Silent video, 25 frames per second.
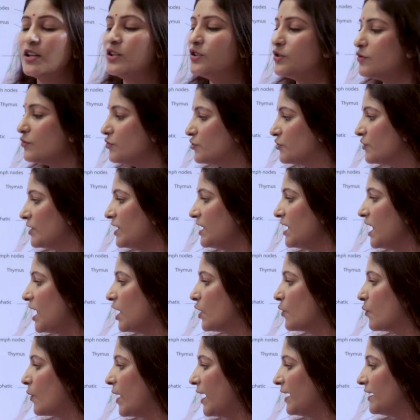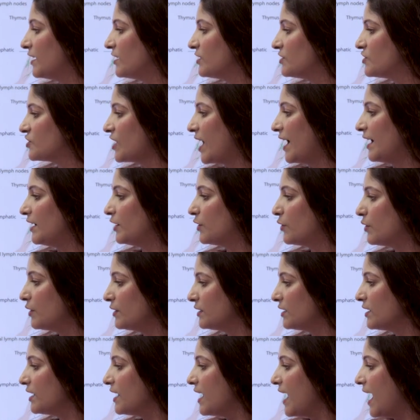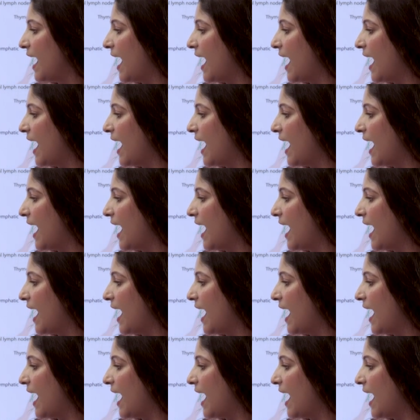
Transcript: usually acquired in childhood